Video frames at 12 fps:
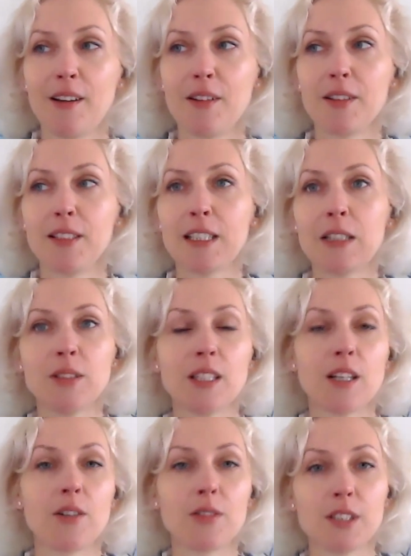including
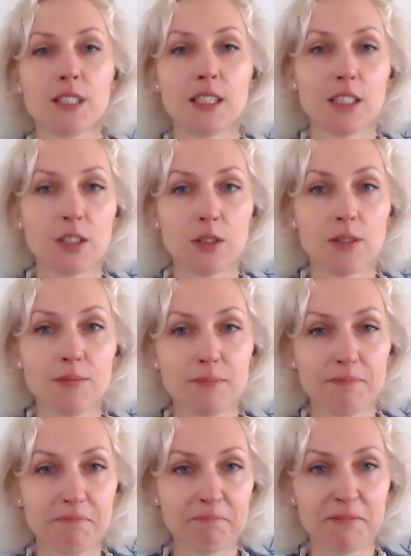our CISO,
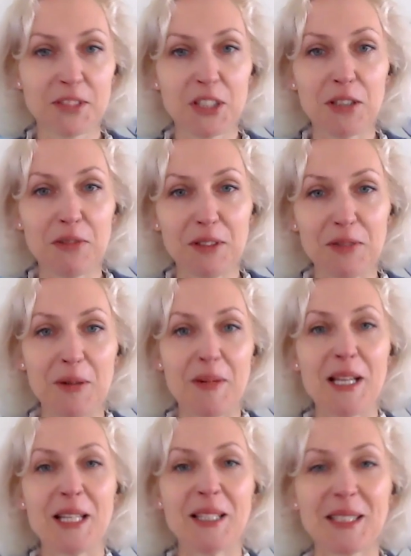Chief
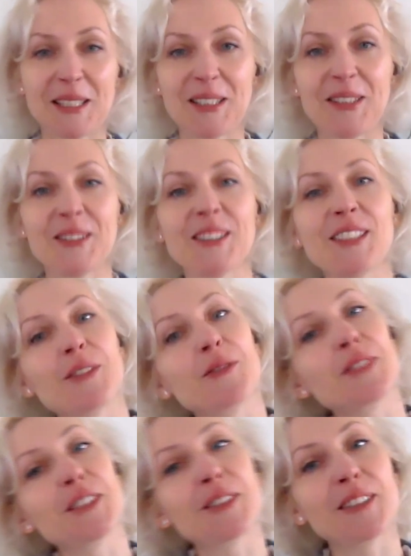Information Security
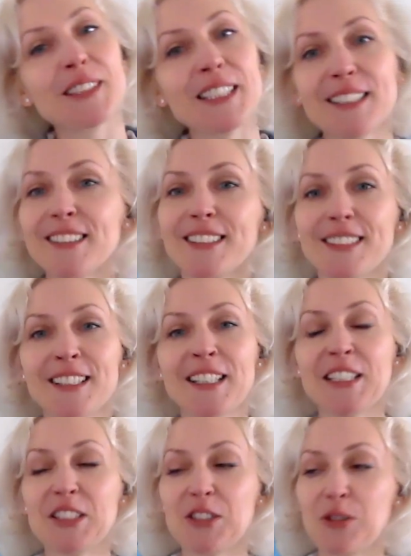Officer, who didn't
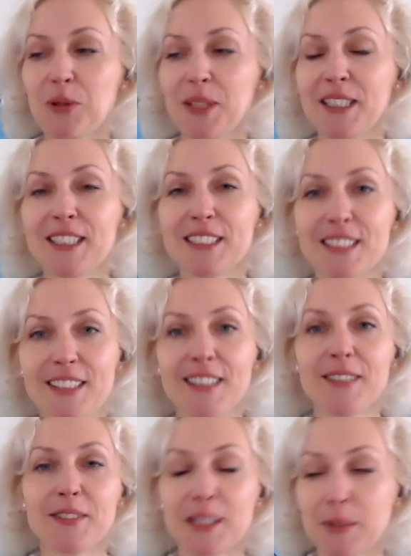enjoy this kind
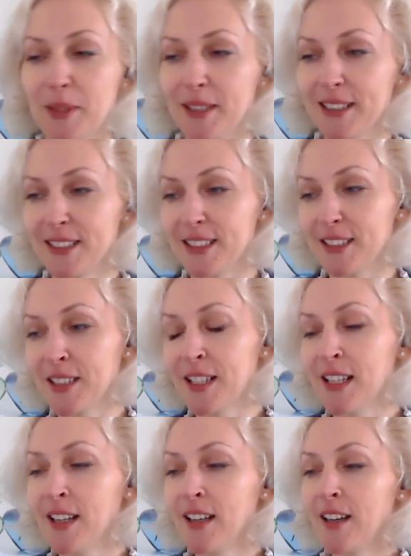of experiences.
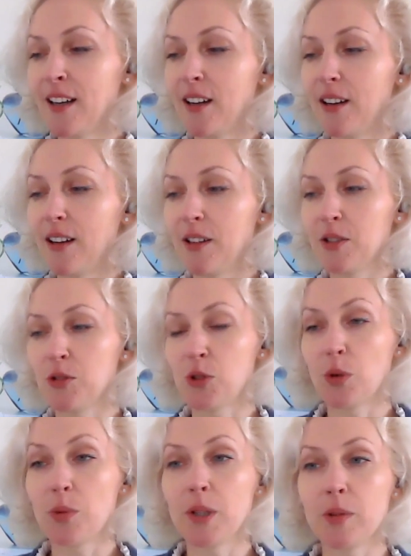
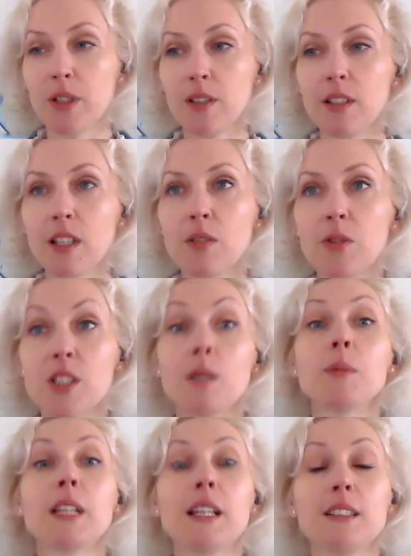So we were looking for
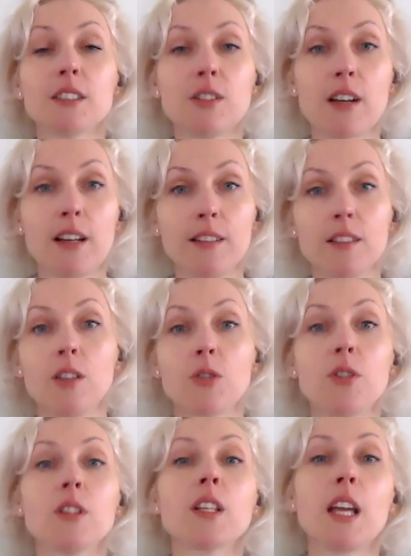somebody else to handle
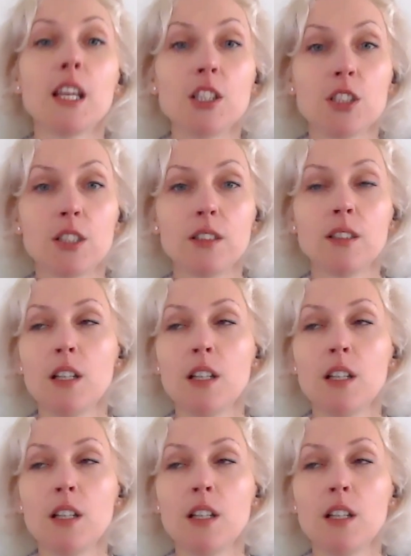authentication.